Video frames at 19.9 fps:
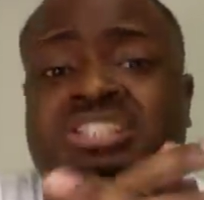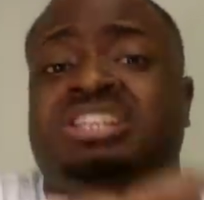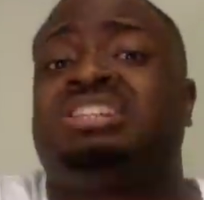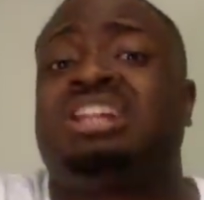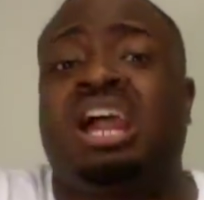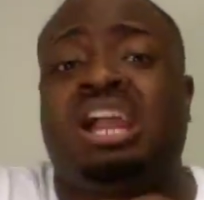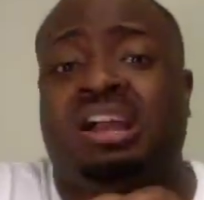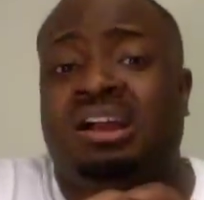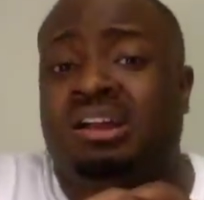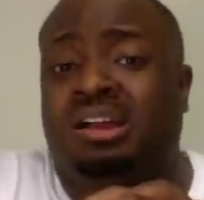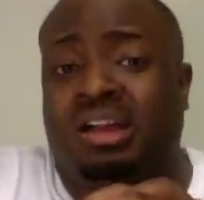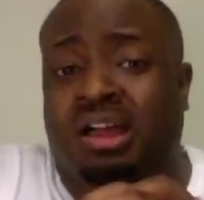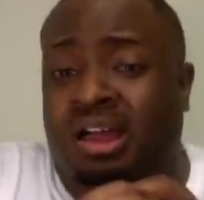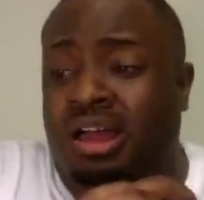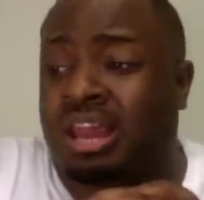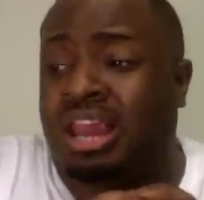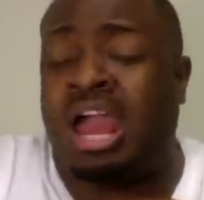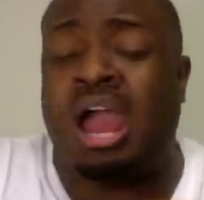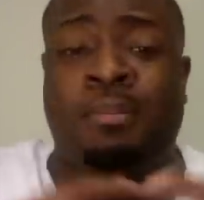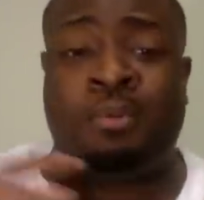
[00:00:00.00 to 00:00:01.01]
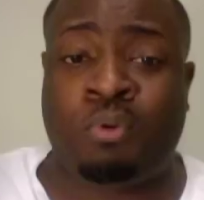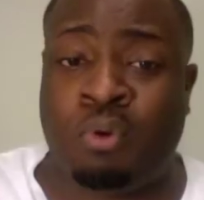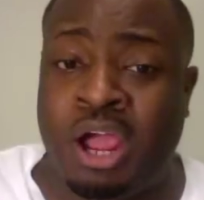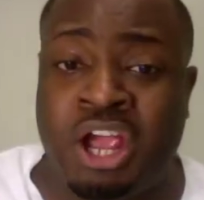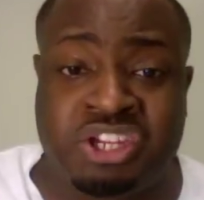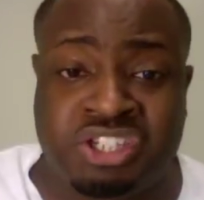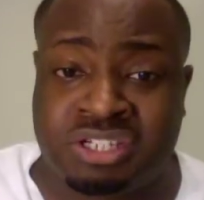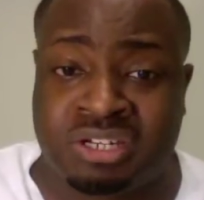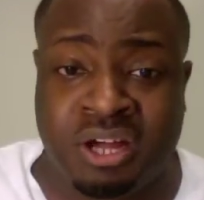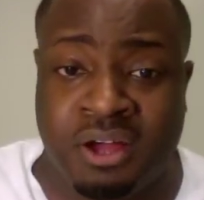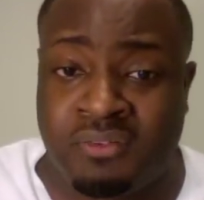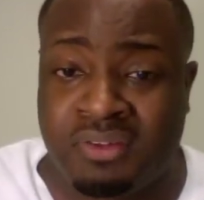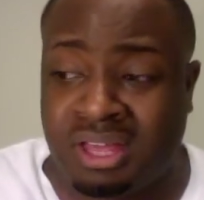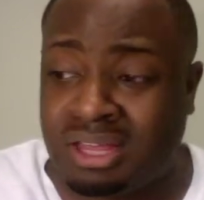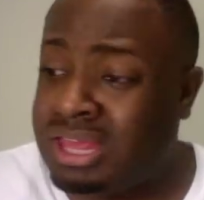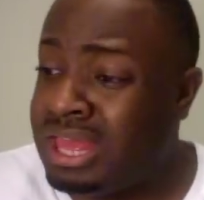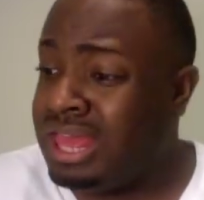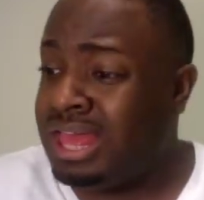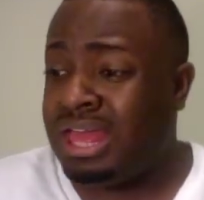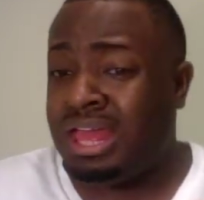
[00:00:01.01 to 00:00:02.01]
just like a collaboration of
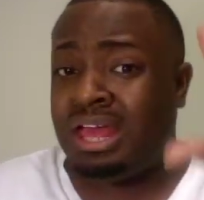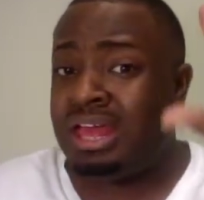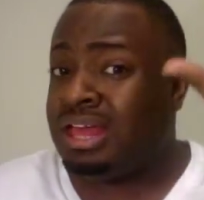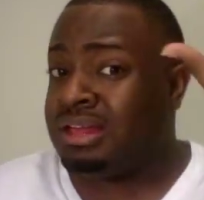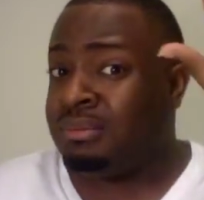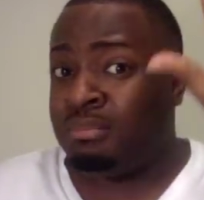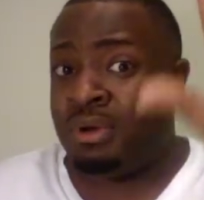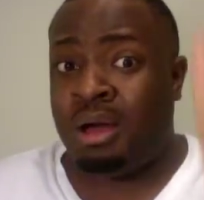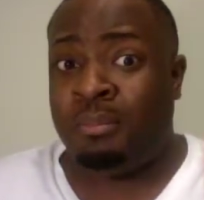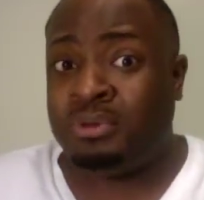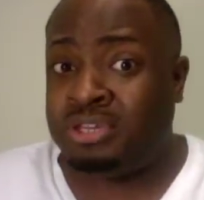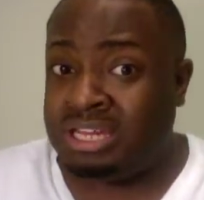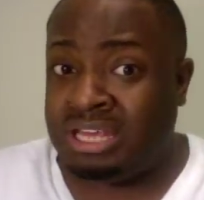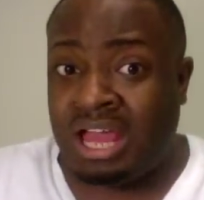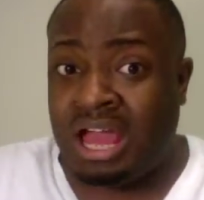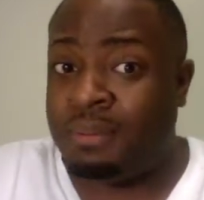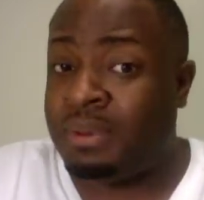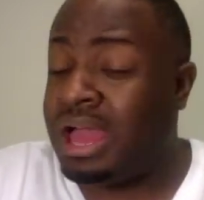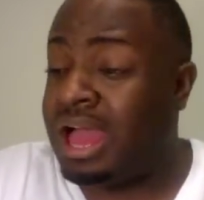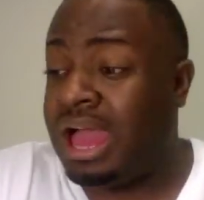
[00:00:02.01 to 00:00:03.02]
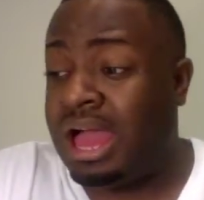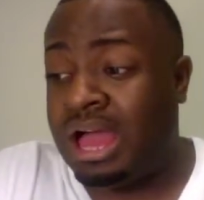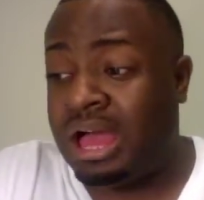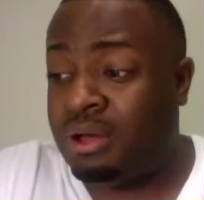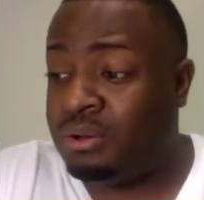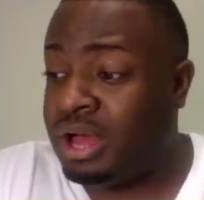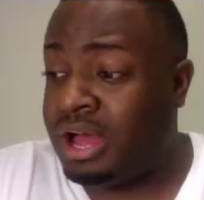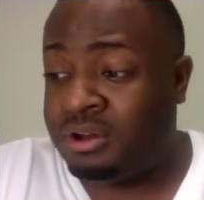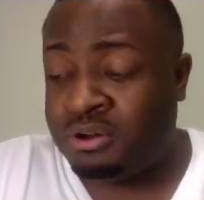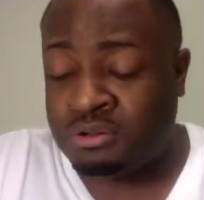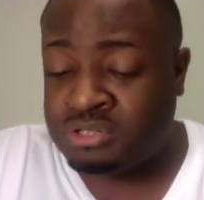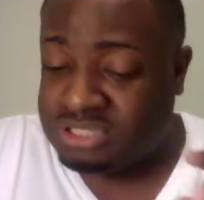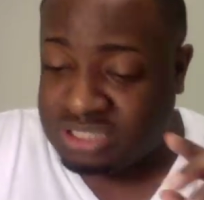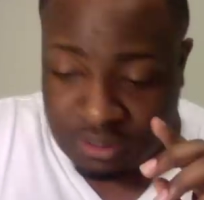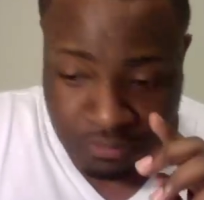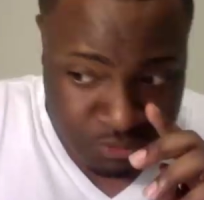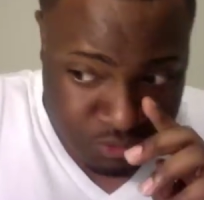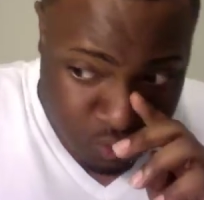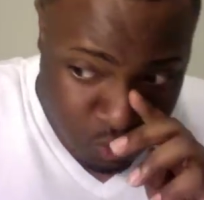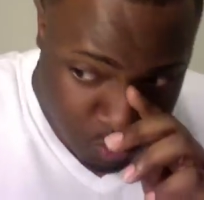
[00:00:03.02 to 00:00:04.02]
it. Mama D, I don't
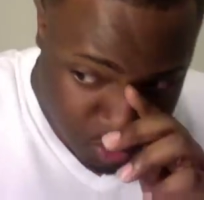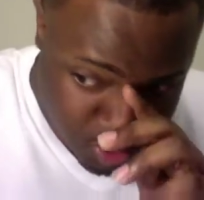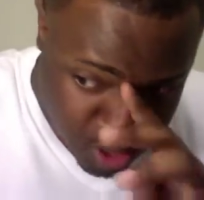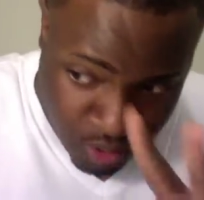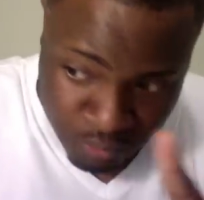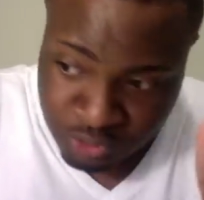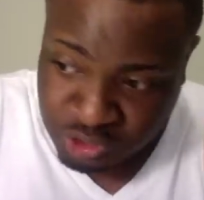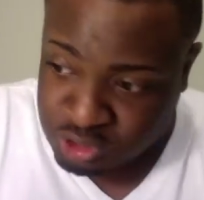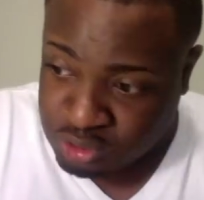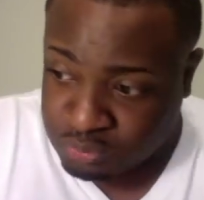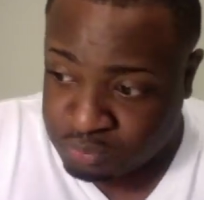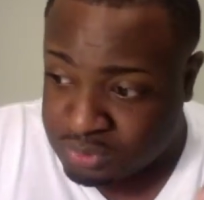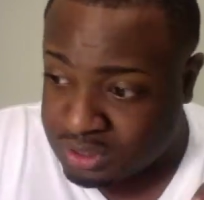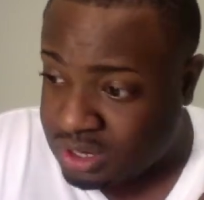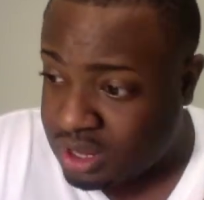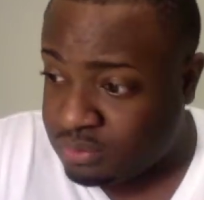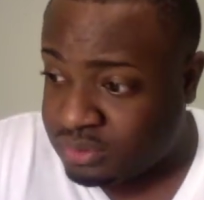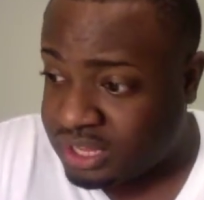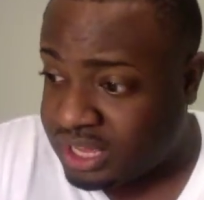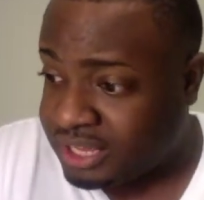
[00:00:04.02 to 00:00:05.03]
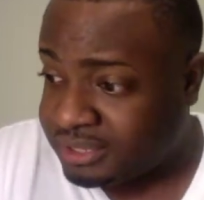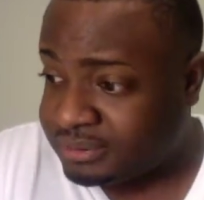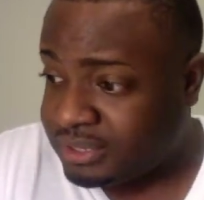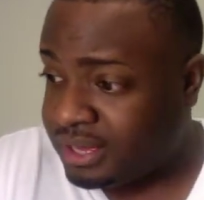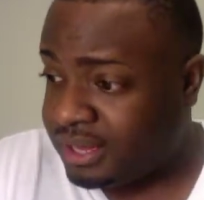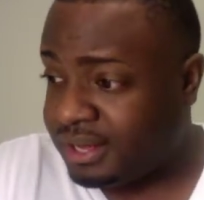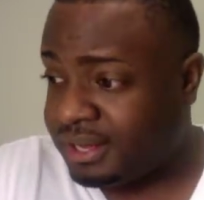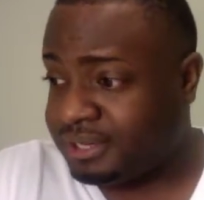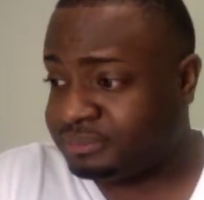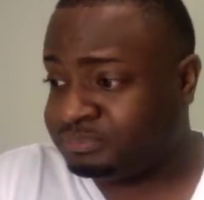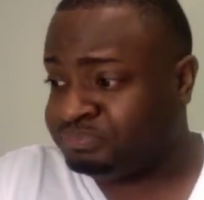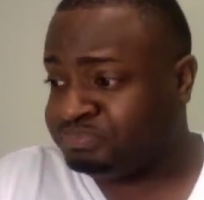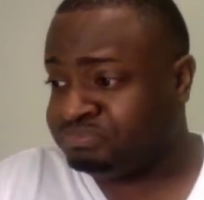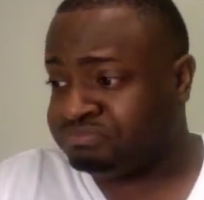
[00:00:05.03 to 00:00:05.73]
understand what's going on with you, but okay. I